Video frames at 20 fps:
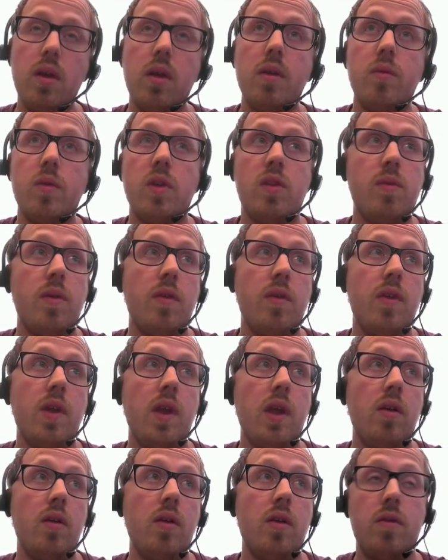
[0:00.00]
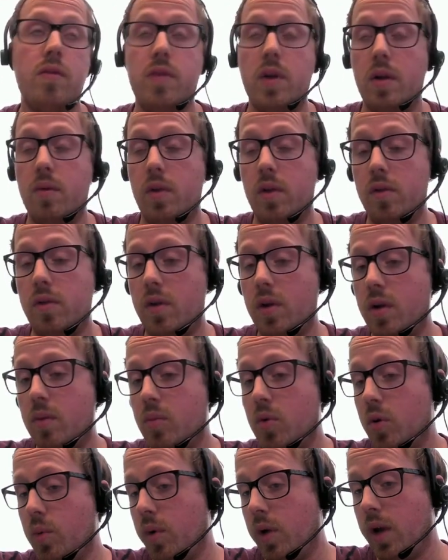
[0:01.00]
retrieving variants that are
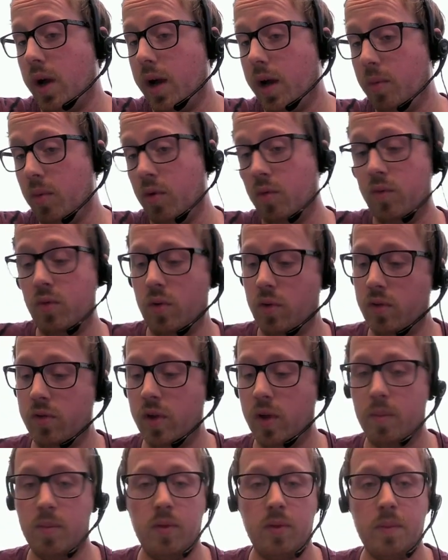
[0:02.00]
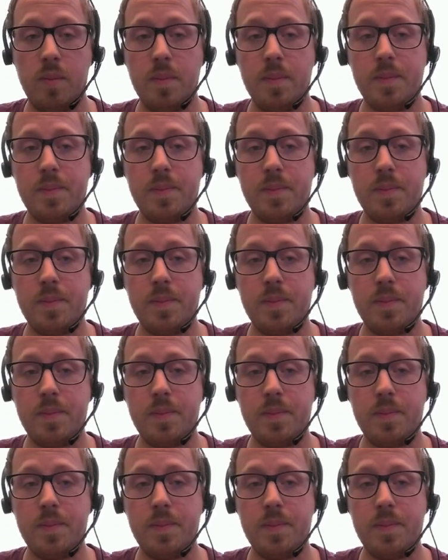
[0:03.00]
more reliable, for example.